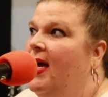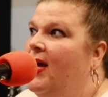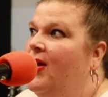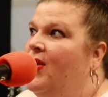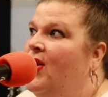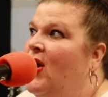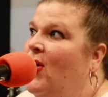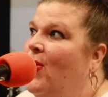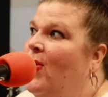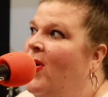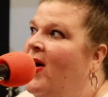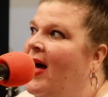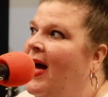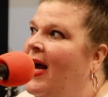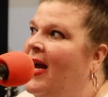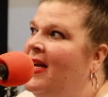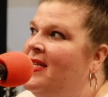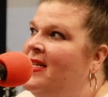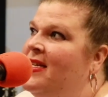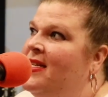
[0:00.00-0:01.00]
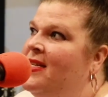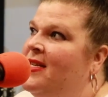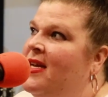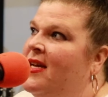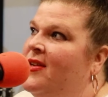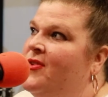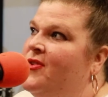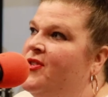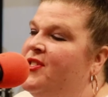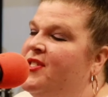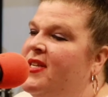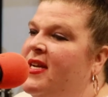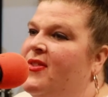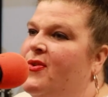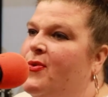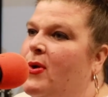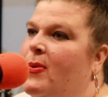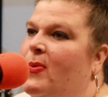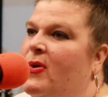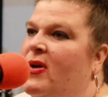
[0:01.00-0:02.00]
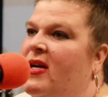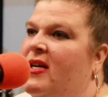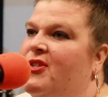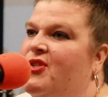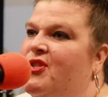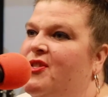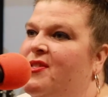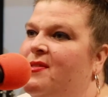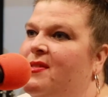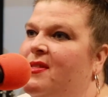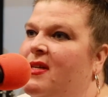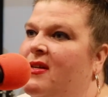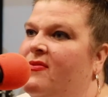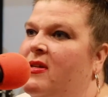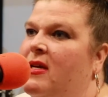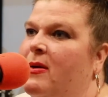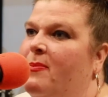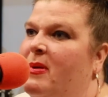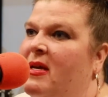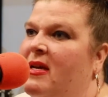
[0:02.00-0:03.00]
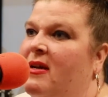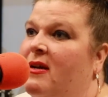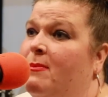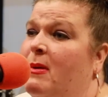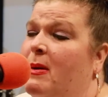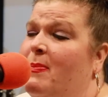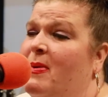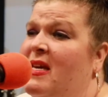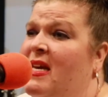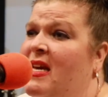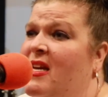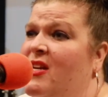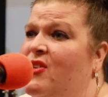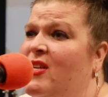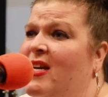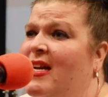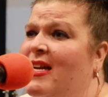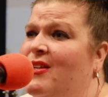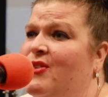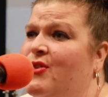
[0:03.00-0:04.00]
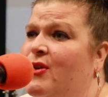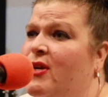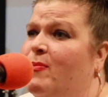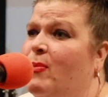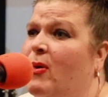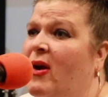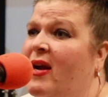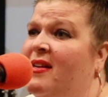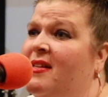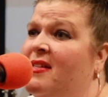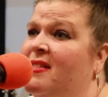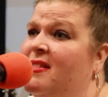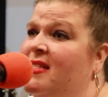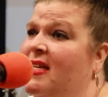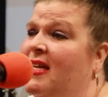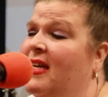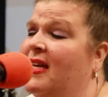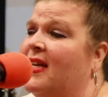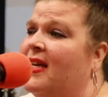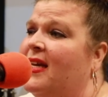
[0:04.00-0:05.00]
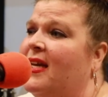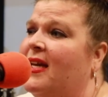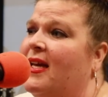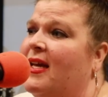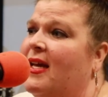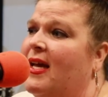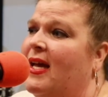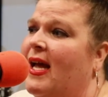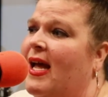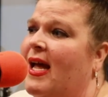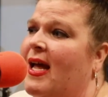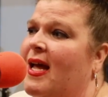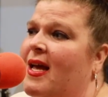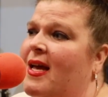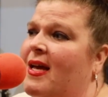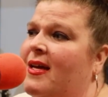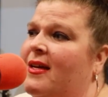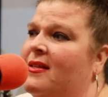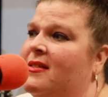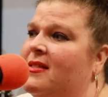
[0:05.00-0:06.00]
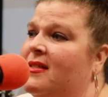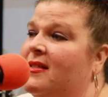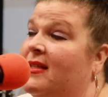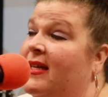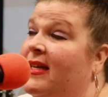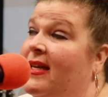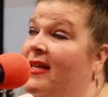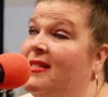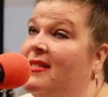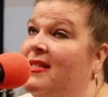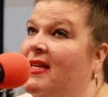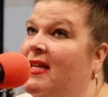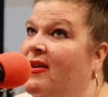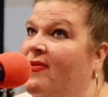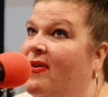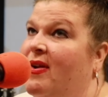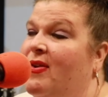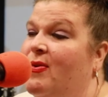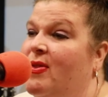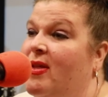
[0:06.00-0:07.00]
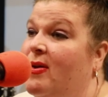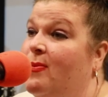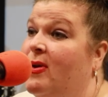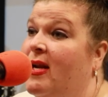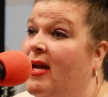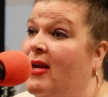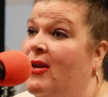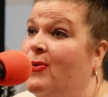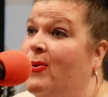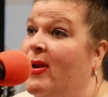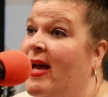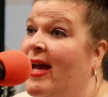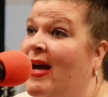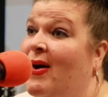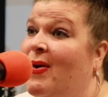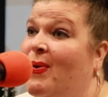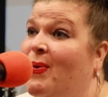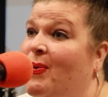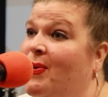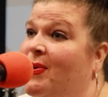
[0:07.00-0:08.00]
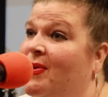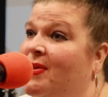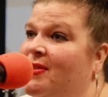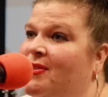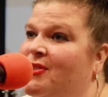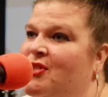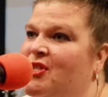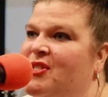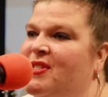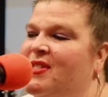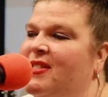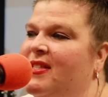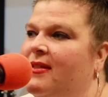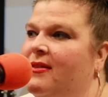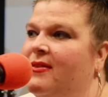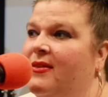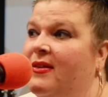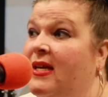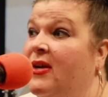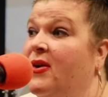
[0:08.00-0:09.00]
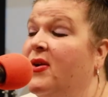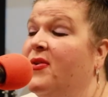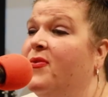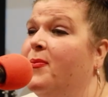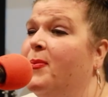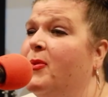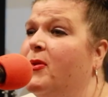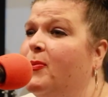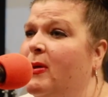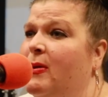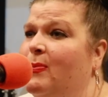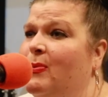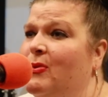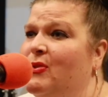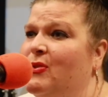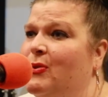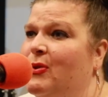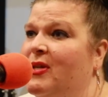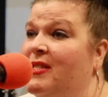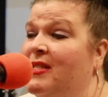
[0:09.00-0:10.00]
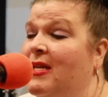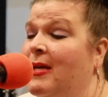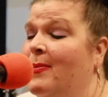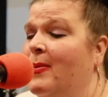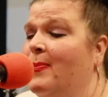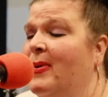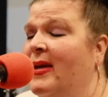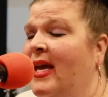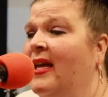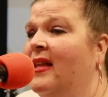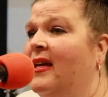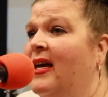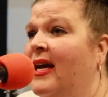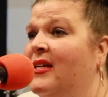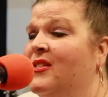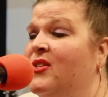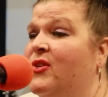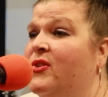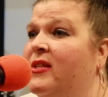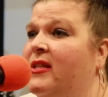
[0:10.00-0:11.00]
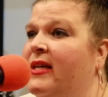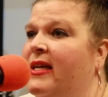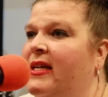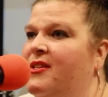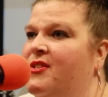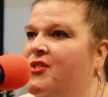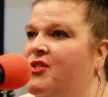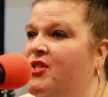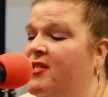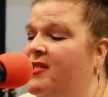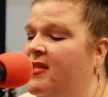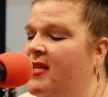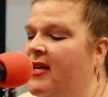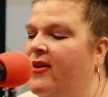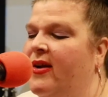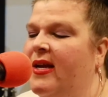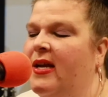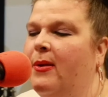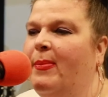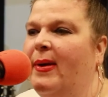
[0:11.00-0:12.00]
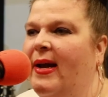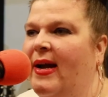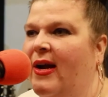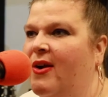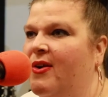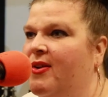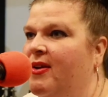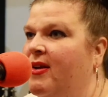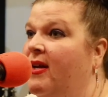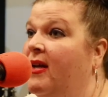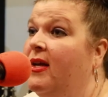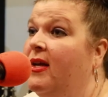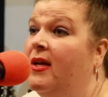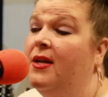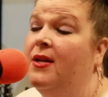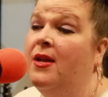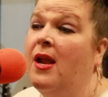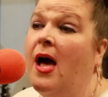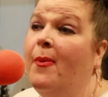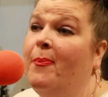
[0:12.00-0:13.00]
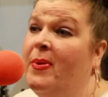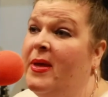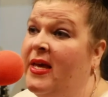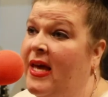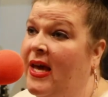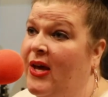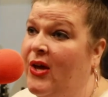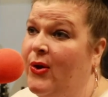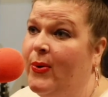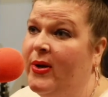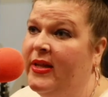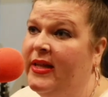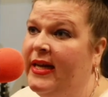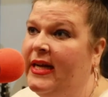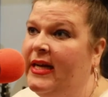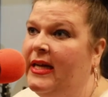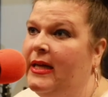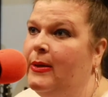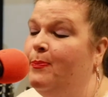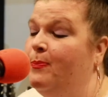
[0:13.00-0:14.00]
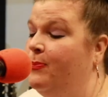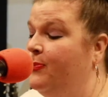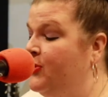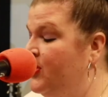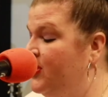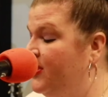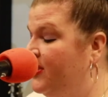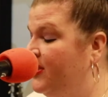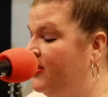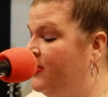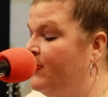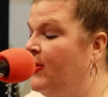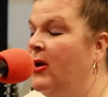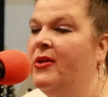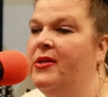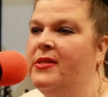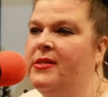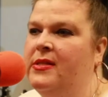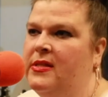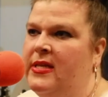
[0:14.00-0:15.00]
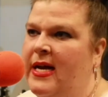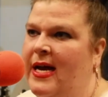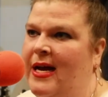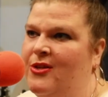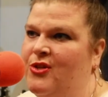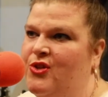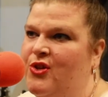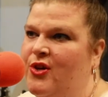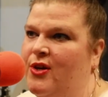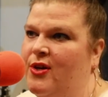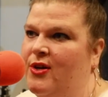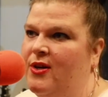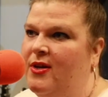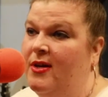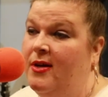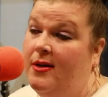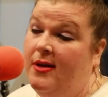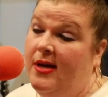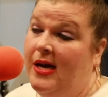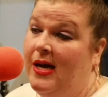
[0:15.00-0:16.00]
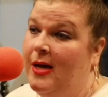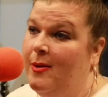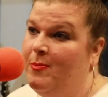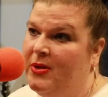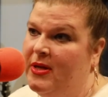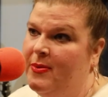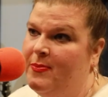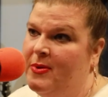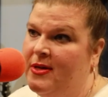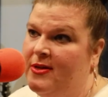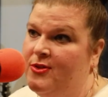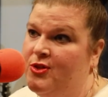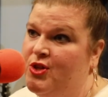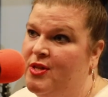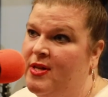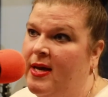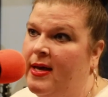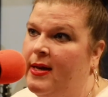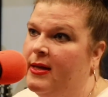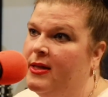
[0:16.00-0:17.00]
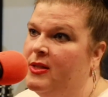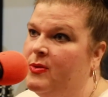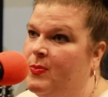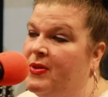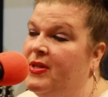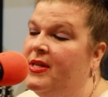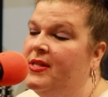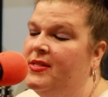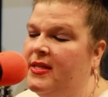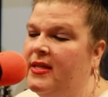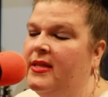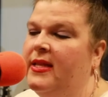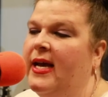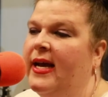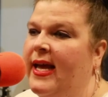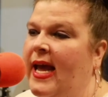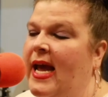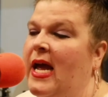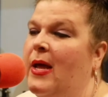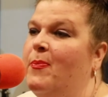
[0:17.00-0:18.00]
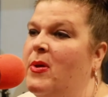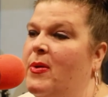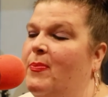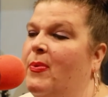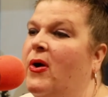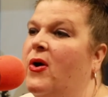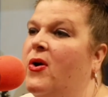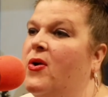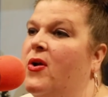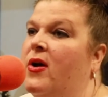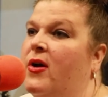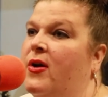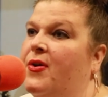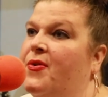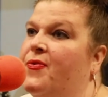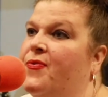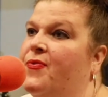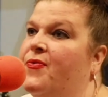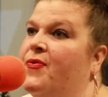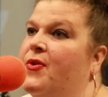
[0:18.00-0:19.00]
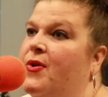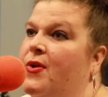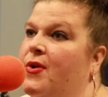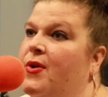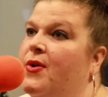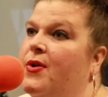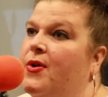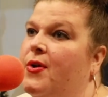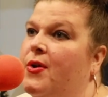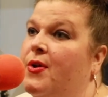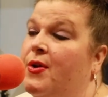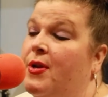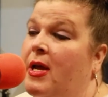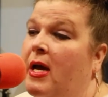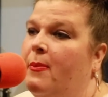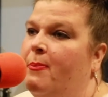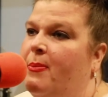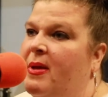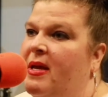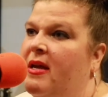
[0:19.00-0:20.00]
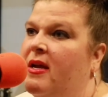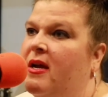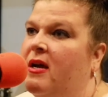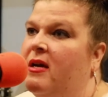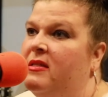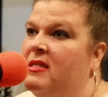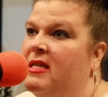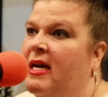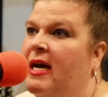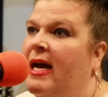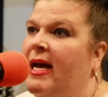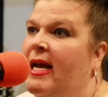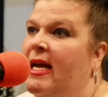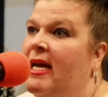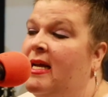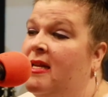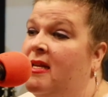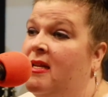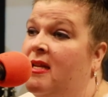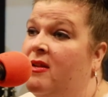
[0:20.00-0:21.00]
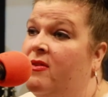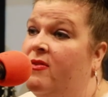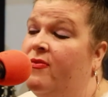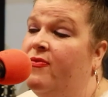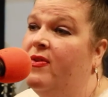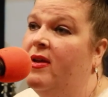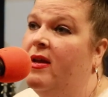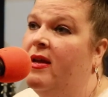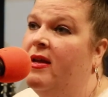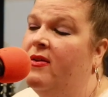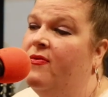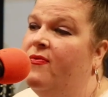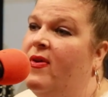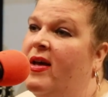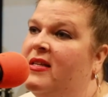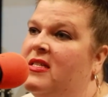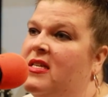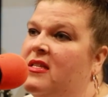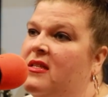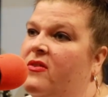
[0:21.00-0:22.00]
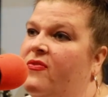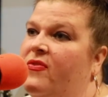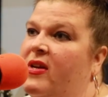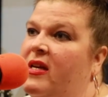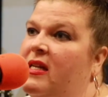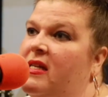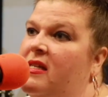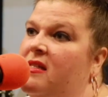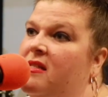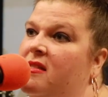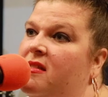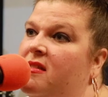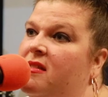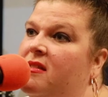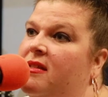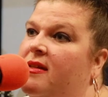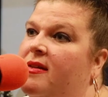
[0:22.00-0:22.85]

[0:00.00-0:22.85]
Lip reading: No, I didn't understand the repercussions of not being on my PKU diet during pregnancy. And like I said, if I knew then what I know now, just hearing from other people's stories. I mean, Michaela has her delays. She's hearing impaired, not PKU related. She's small in stature. I blame it on genetics, but they said that can be part of not being on diet and it affecting the fetus.